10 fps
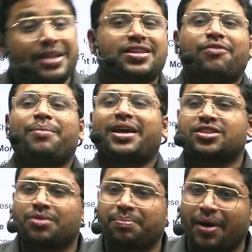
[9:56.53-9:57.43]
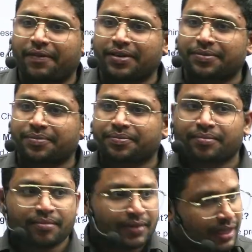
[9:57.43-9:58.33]
have maximum power.
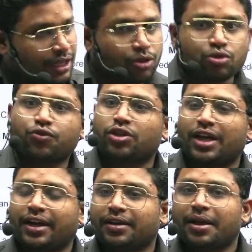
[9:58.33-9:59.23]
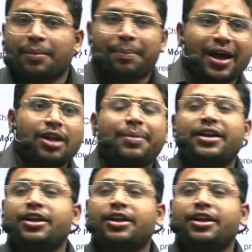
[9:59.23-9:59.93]
He looks for that. Parliamentary